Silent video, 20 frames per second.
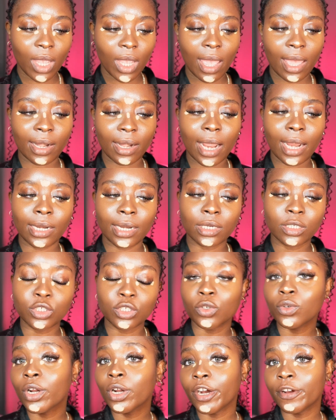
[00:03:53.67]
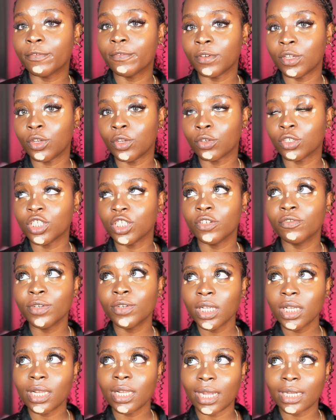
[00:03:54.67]
and I showed her a video. She
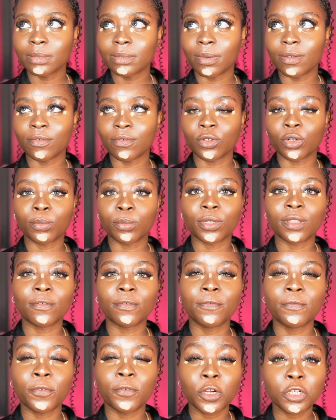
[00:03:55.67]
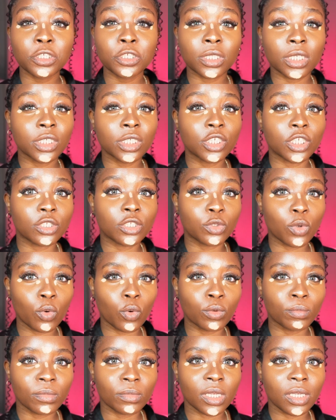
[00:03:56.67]
really liked my video, but the first thing she
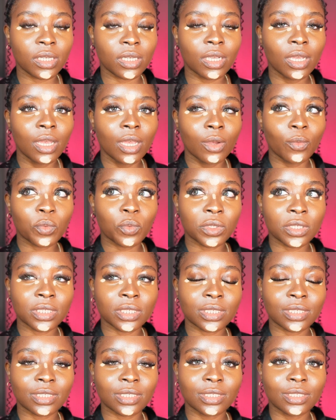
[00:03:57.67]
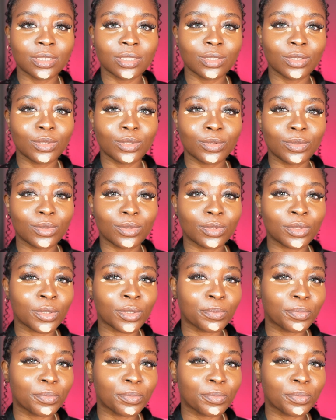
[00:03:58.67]
told me was the